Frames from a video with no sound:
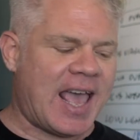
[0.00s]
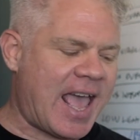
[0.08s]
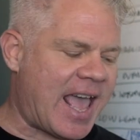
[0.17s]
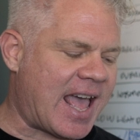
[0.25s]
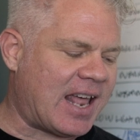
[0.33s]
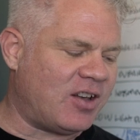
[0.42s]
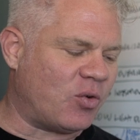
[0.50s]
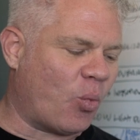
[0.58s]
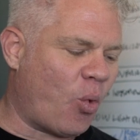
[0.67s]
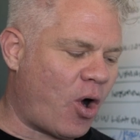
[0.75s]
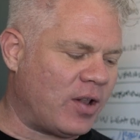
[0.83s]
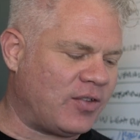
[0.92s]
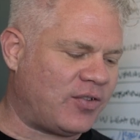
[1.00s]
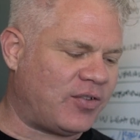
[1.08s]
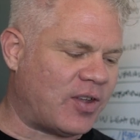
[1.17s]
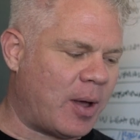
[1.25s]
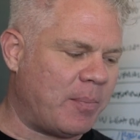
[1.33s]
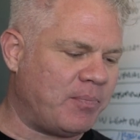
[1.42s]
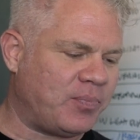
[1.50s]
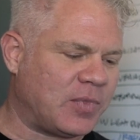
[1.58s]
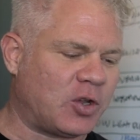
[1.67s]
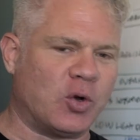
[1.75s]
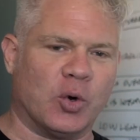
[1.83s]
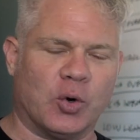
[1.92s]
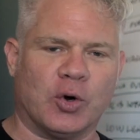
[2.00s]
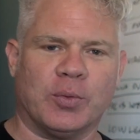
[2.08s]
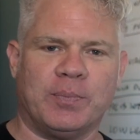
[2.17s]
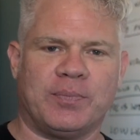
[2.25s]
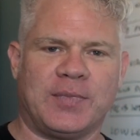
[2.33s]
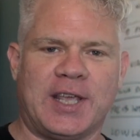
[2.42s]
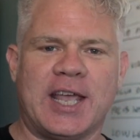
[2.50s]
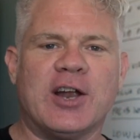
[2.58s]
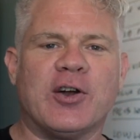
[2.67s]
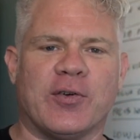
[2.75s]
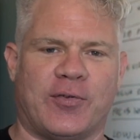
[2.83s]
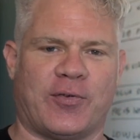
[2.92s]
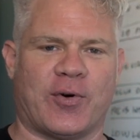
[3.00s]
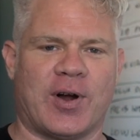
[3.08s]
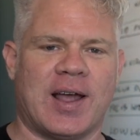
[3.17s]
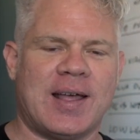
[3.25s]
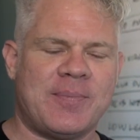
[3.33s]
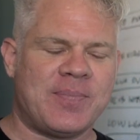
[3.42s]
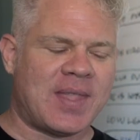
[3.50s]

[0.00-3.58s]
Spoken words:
and wants some cool gear for it.